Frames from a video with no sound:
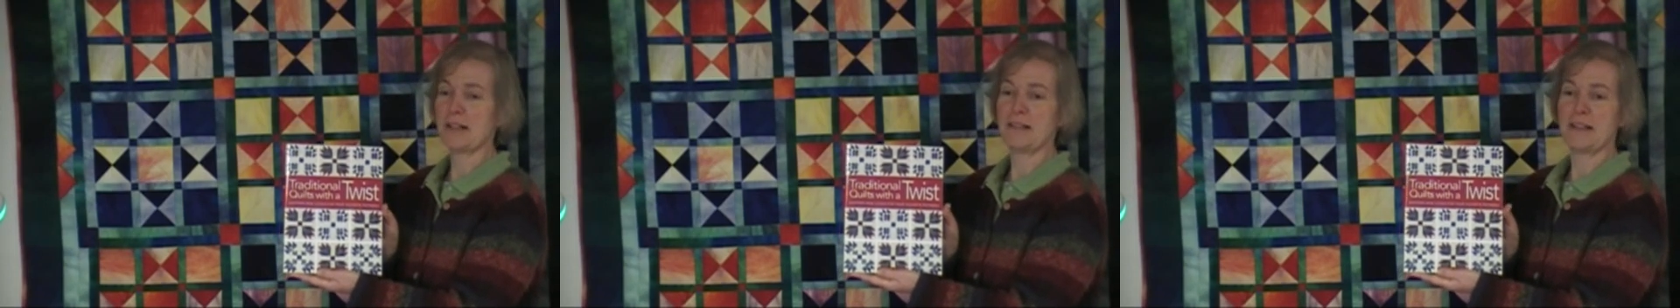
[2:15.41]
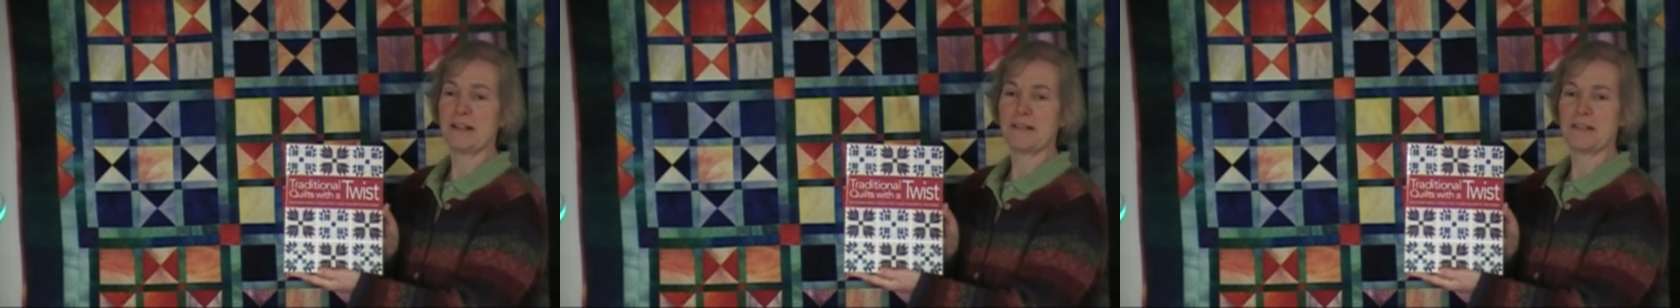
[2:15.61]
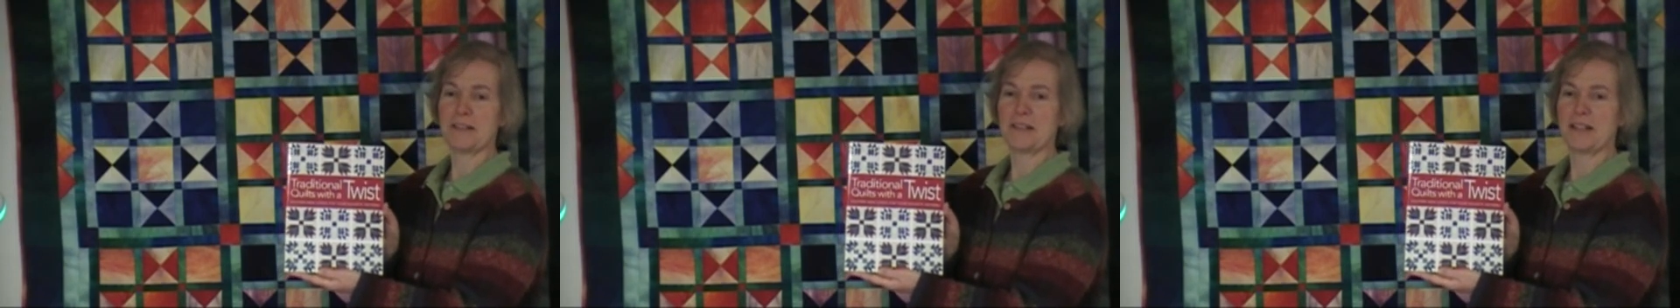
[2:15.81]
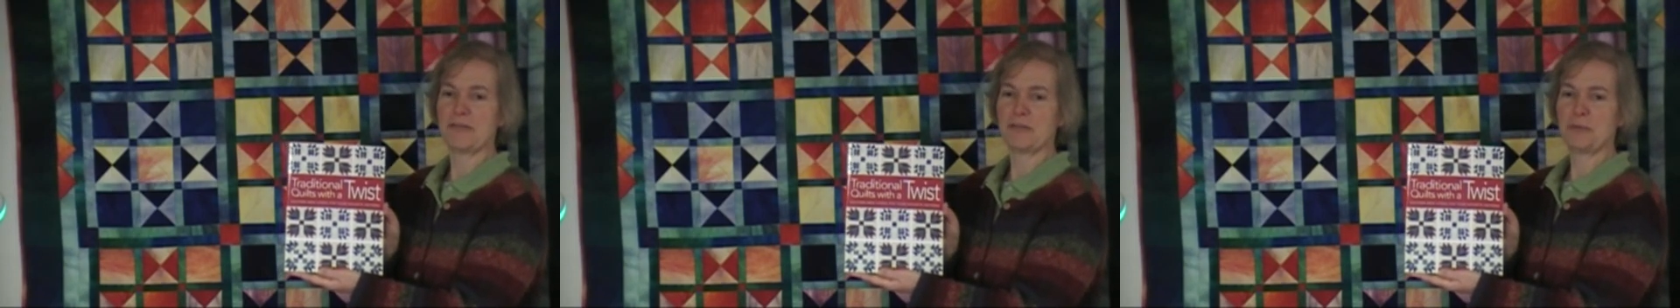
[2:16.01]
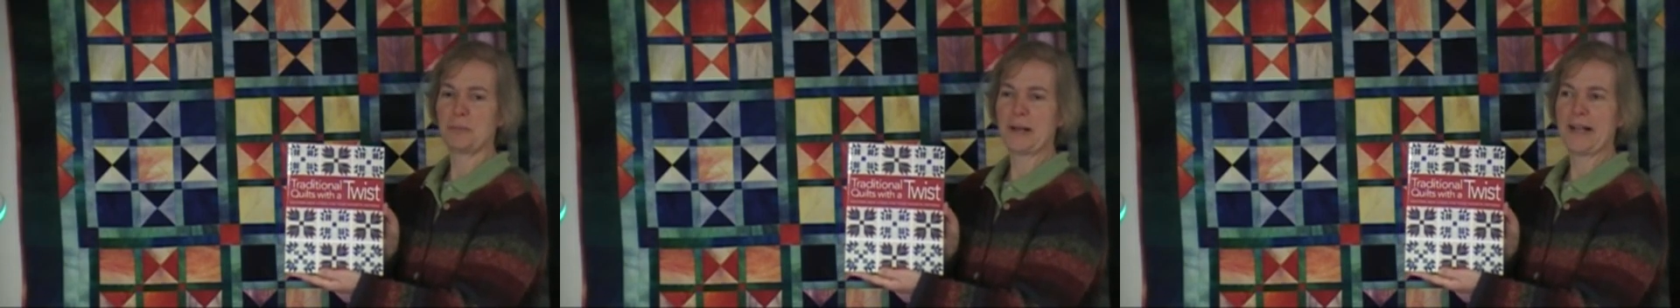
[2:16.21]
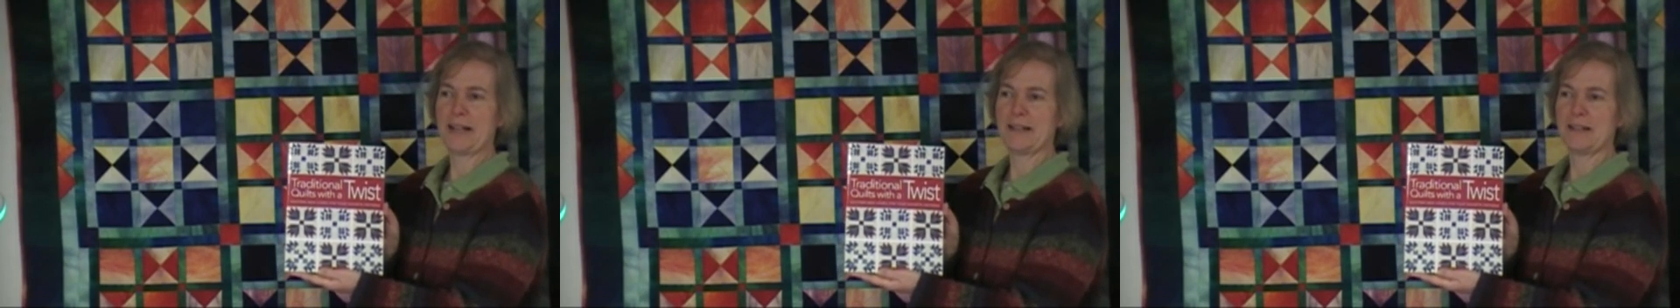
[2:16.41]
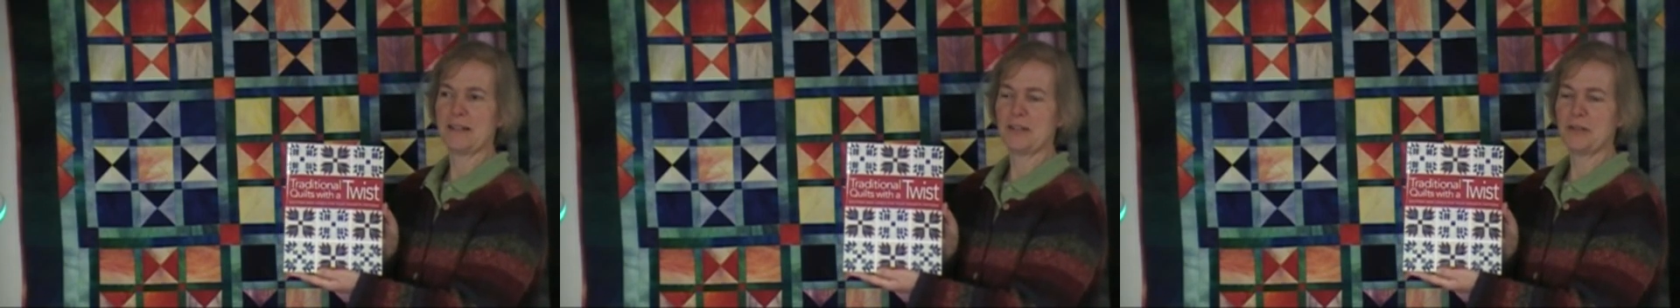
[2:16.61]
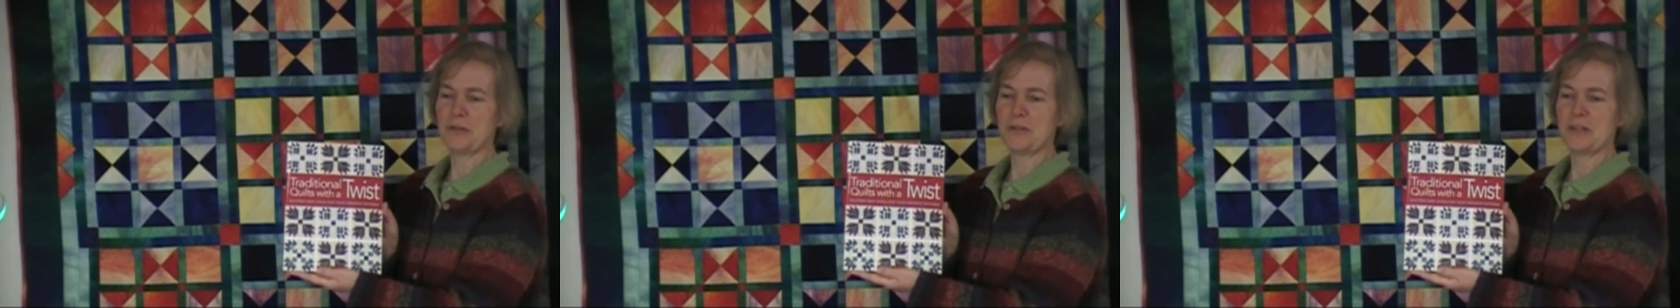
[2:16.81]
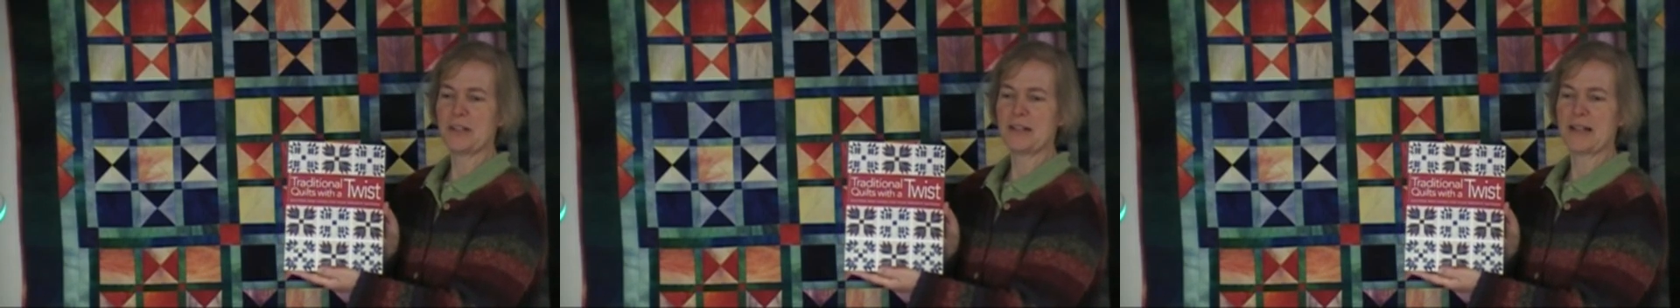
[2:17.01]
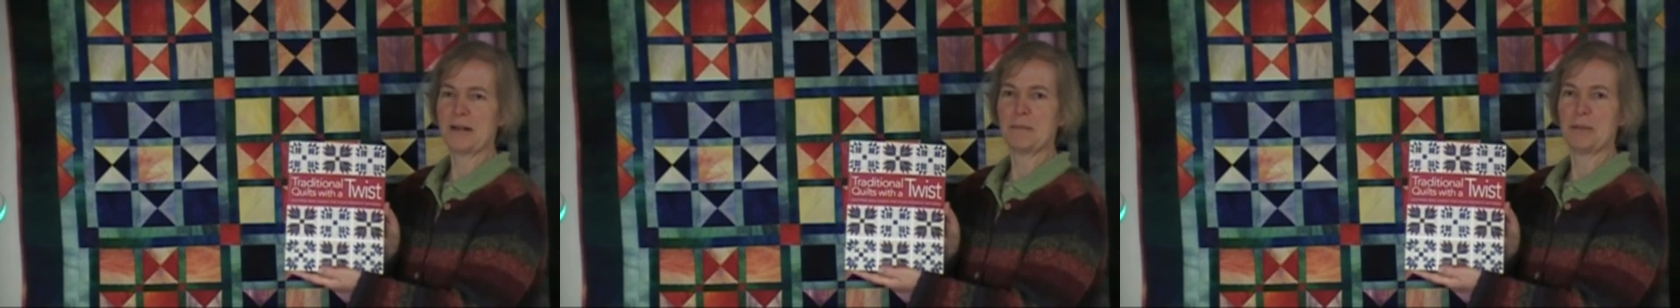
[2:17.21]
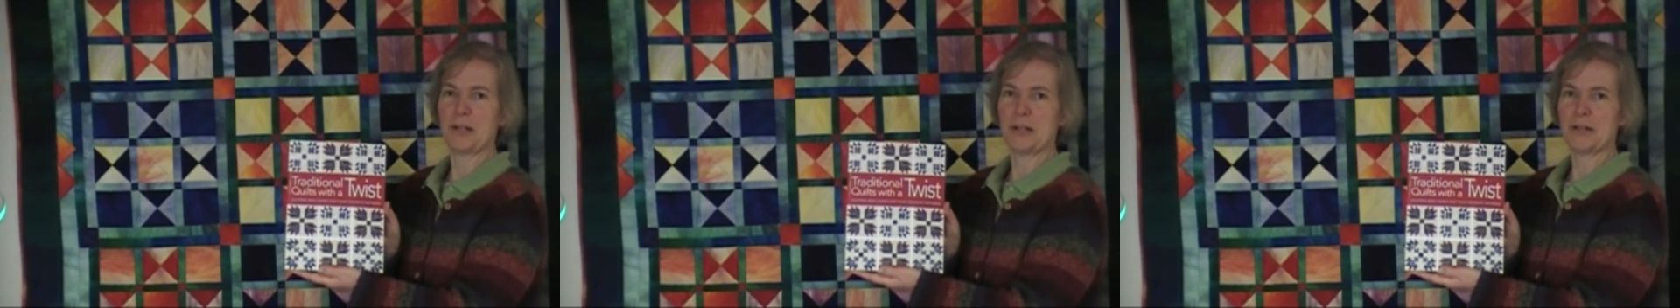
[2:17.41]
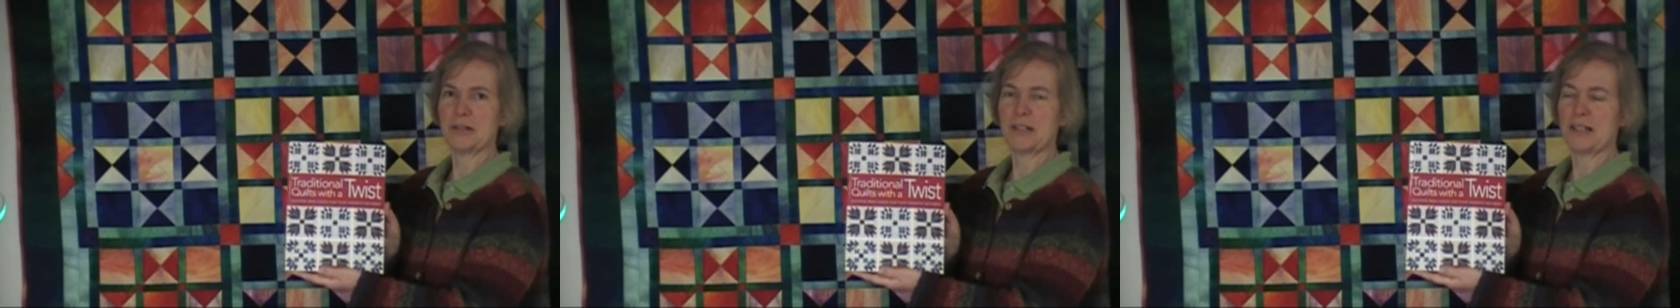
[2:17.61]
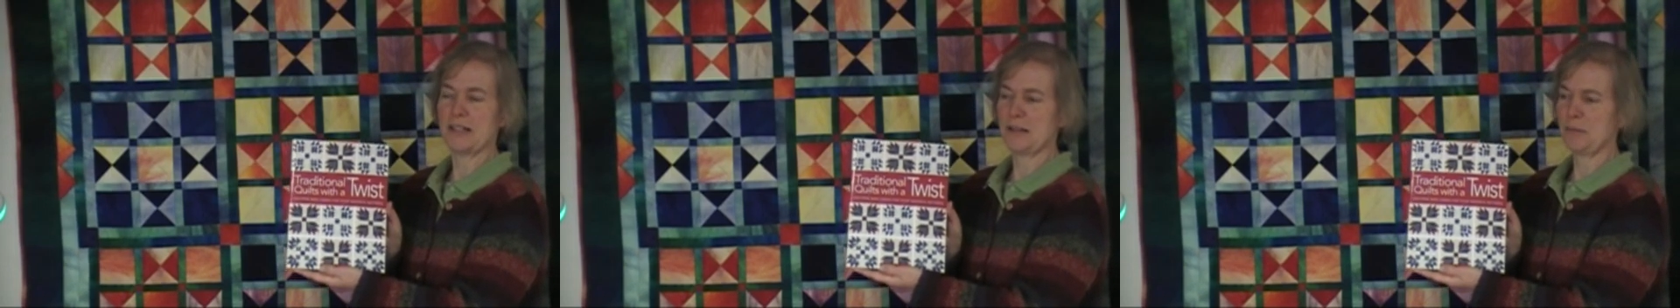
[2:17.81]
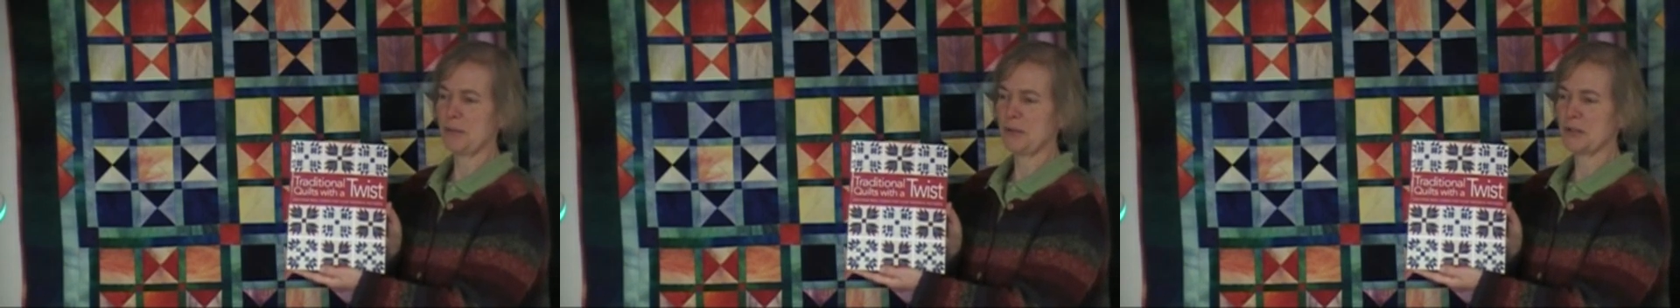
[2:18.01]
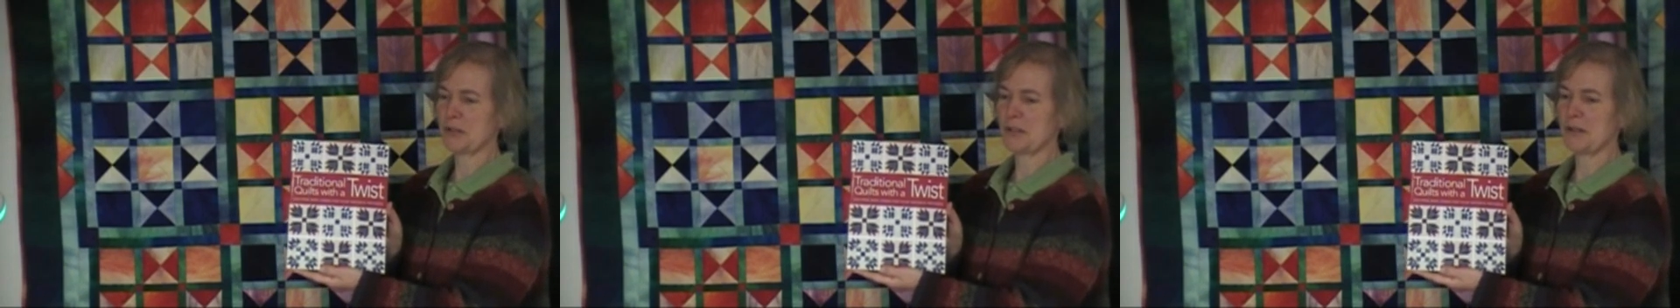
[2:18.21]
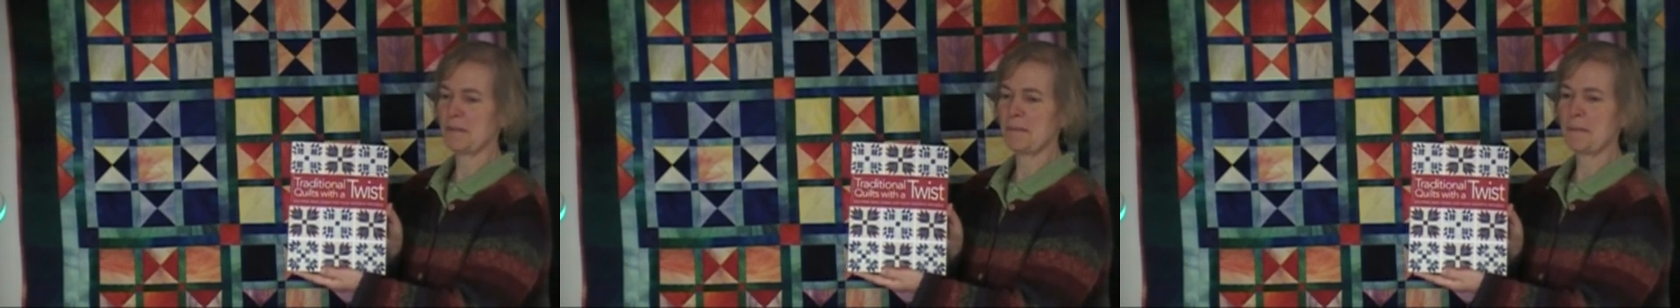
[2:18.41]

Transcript: and there are several patterns using that block in the book.